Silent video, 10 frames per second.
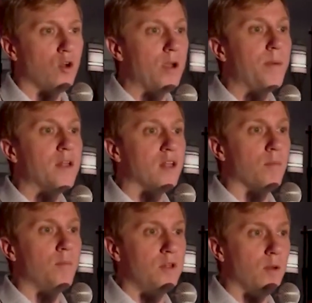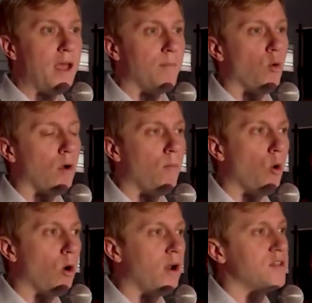creep into the debate more and
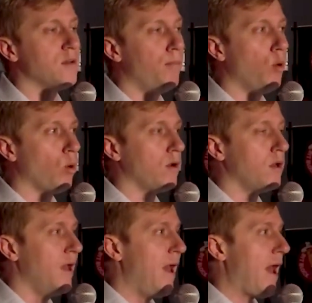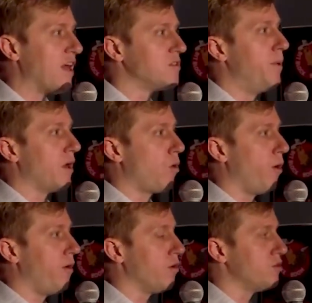more, and it's important as
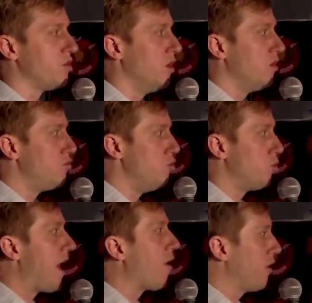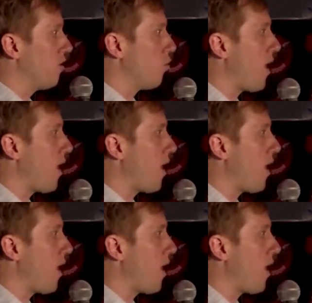Bitcoiners to carry the